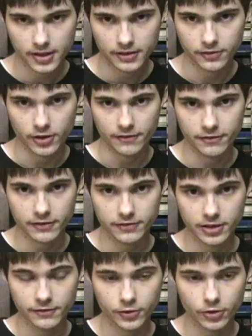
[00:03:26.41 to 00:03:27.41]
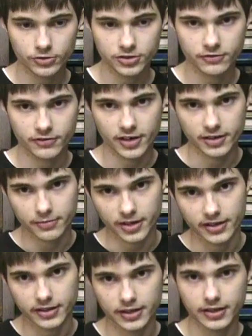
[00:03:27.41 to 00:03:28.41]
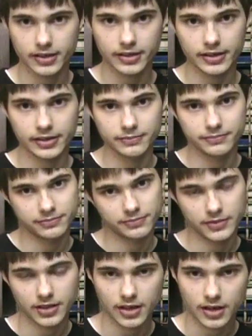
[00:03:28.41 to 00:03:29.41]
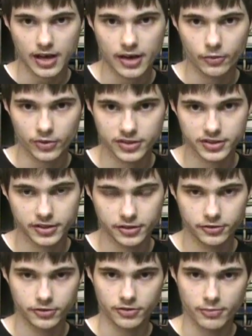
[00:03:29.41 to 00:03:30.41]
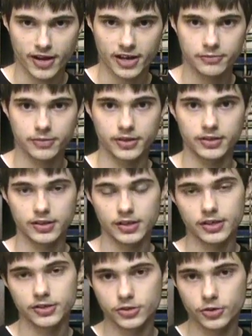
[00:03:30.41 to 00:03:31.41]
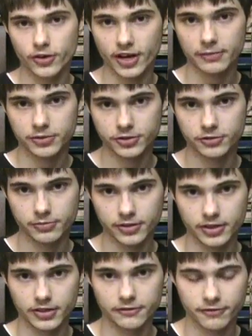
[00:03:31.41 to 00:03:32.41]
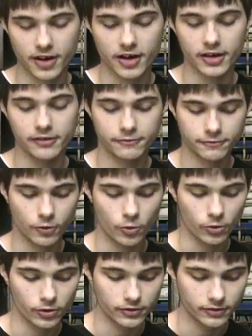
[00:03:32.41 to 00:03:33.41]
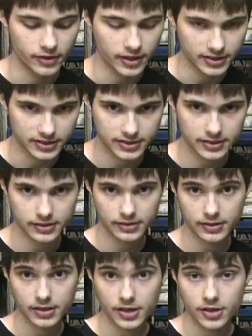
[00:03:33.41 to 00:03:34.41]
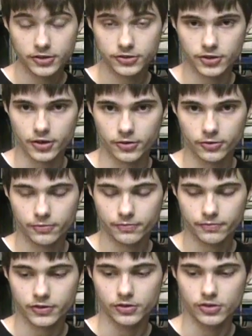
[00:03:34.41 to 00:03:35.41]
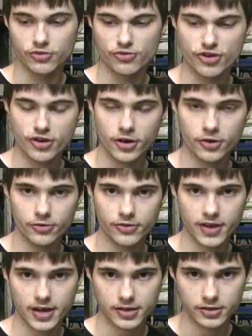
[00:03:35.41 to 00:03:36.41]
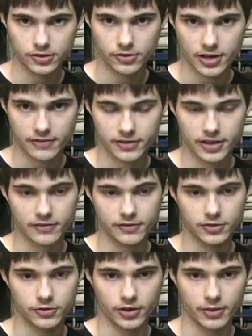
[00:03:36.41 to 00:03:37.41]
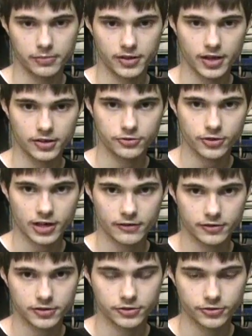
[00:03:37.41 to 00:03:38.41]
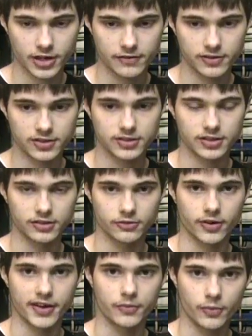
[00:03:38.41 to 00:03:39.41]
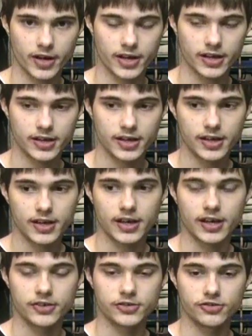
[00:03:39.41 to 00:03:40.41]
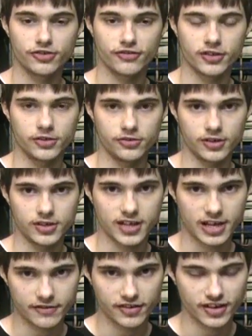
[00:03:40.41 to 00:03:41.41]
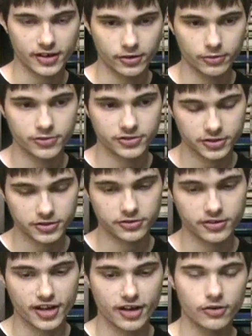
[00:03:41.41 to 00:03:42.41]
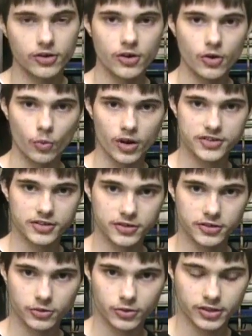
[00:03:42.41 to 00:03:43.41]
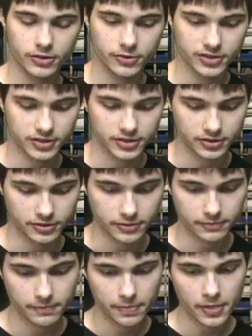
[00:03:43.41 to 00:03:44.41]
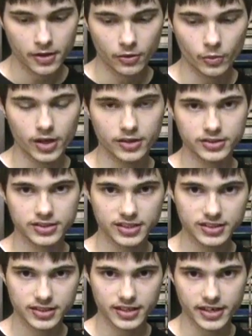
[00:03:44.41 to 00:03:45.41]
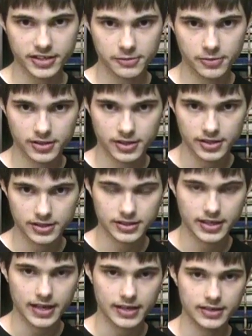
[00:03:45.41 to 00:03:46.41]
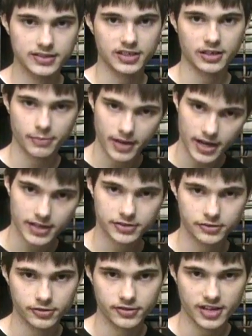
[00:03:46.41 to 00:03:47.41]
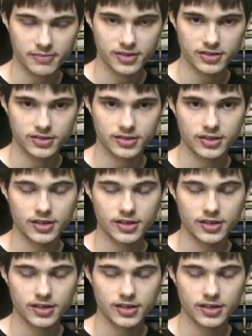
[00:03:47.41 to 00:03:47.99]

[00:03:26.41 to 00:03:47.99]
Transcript: if you have 15 volts divided by 9, I don't want to sit here and do the math, but 2 amps should be fine for this. So you know that you have to have a 2 amp gate driver to drive this thing the right way, and you know that you need to have a 9 ohm resistor. Now, what's the deal with the resistor? Well, since the IGBT's gate is a capacitor, that means